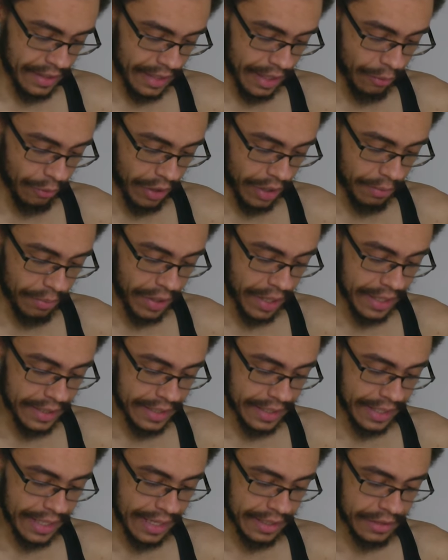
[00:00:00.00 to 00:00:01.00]
They want to pit
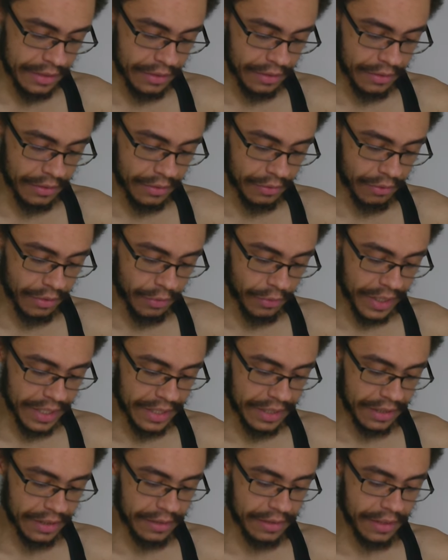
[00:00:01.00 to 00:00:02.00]
us against her when
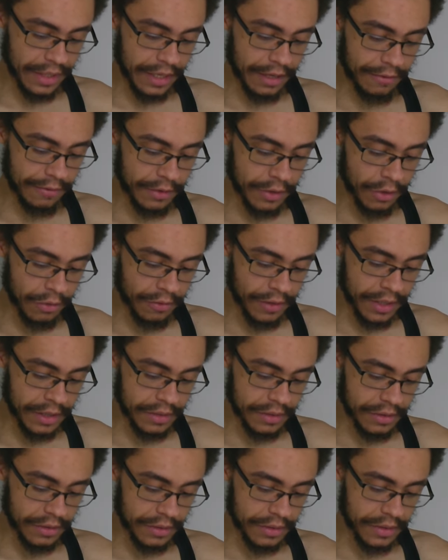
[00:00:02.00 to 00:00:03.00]
we succeeding for no
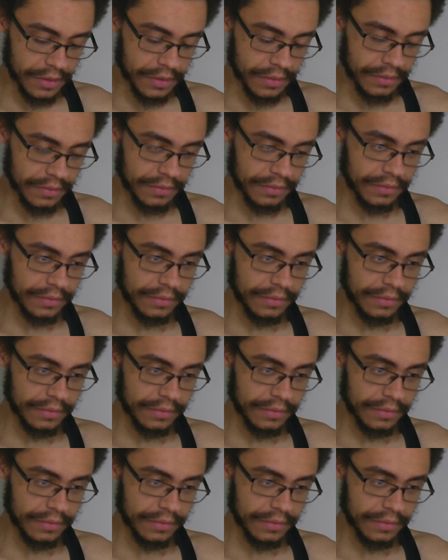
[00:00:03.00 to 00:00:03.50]
reasons.